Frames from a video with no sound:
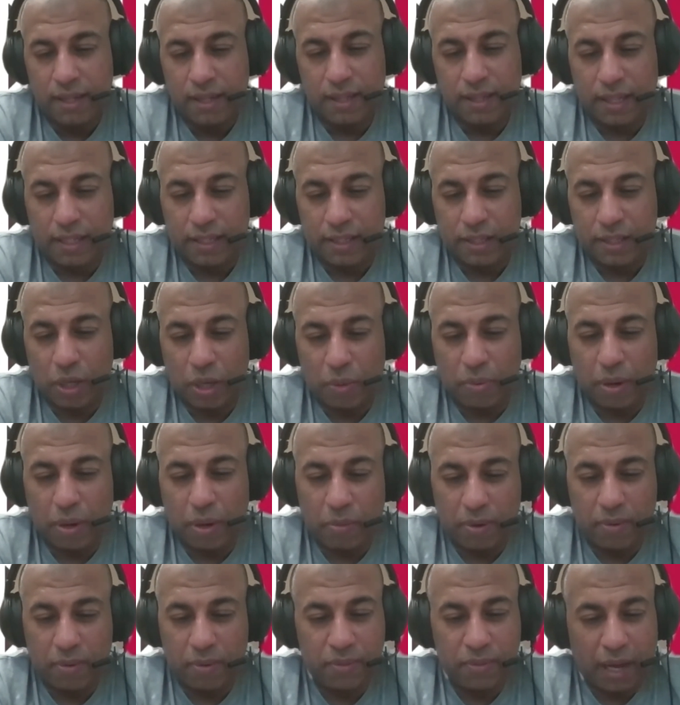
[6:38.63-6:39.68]
That's not a
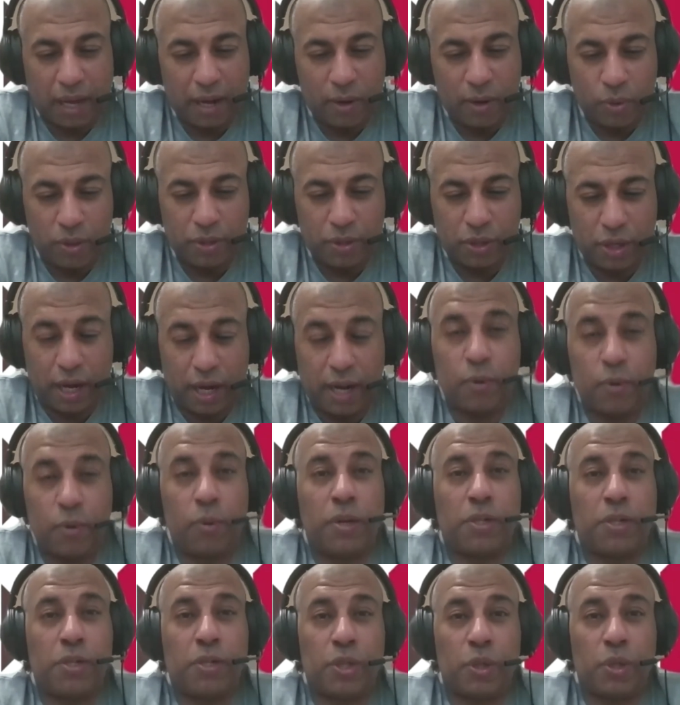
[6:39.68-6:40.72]
problem. I wish
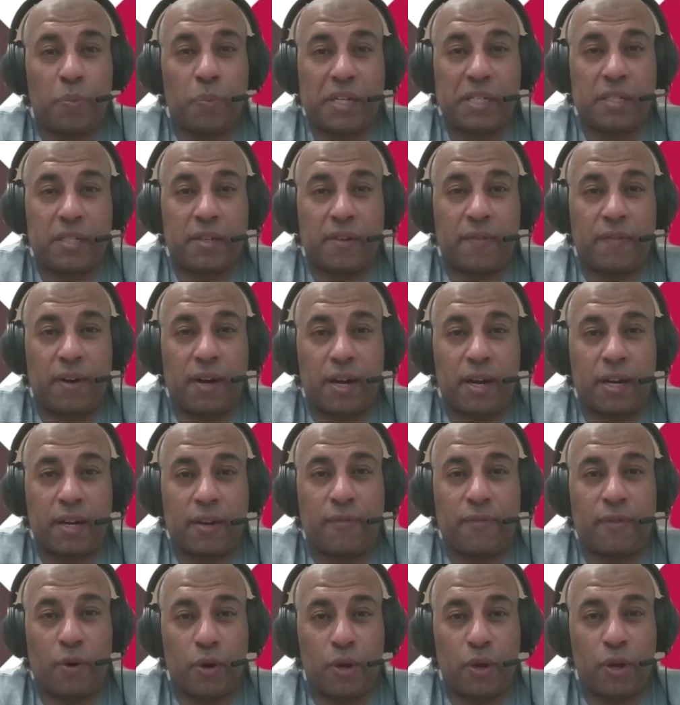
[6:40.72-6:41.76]
you best of luck
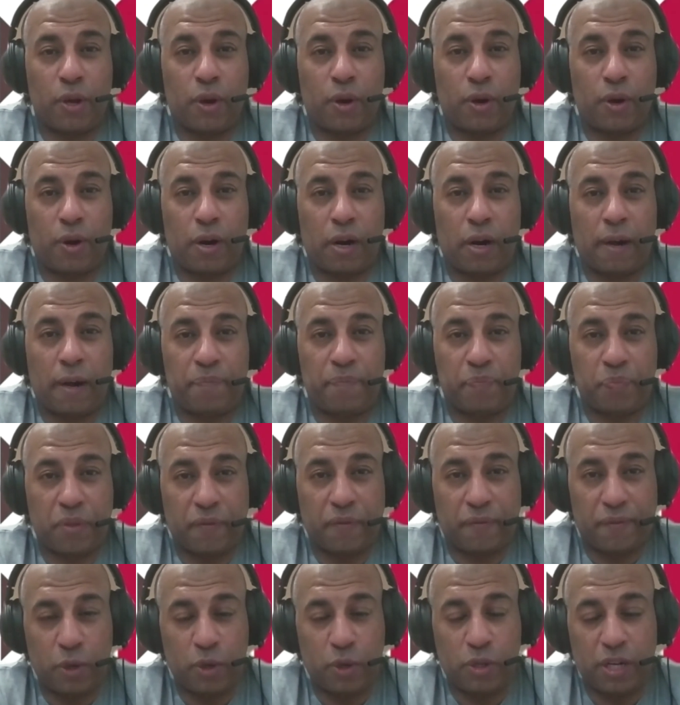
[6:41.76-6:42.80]
for your
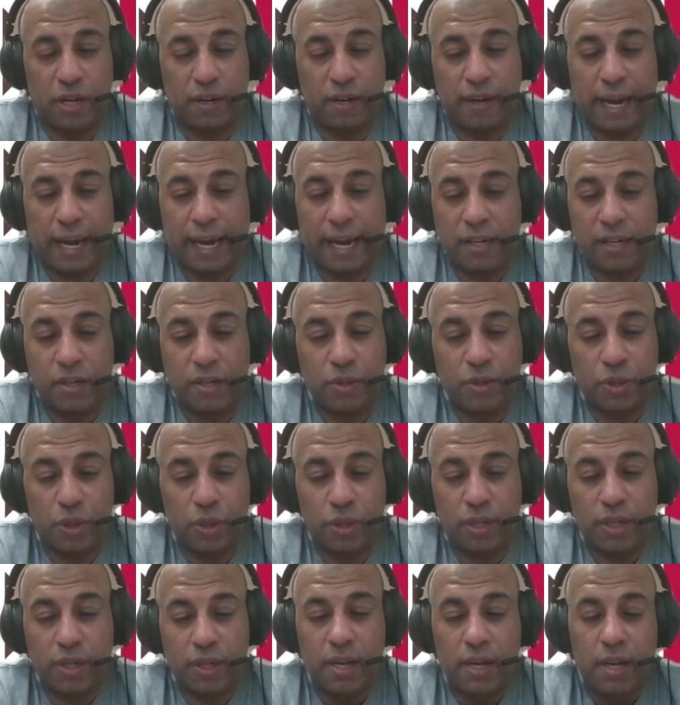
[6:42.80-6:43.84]
future, and you
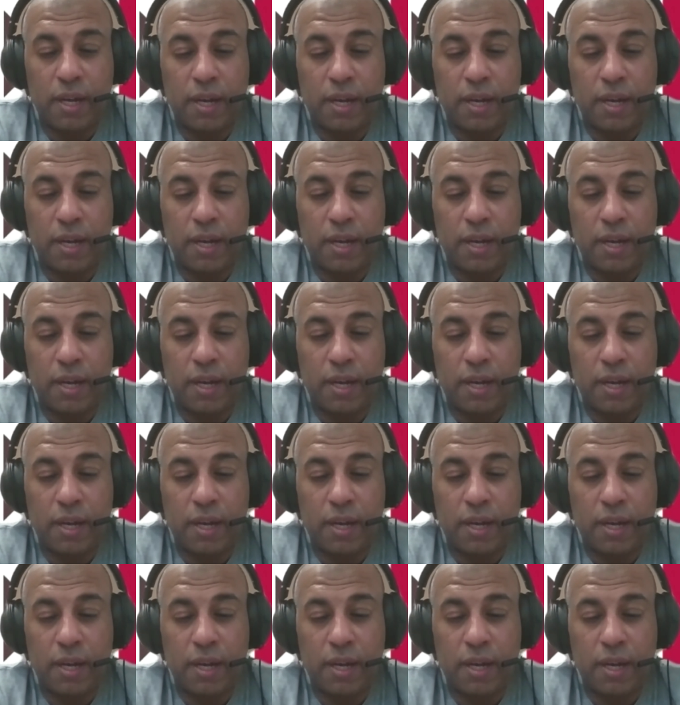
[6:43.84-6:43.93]
should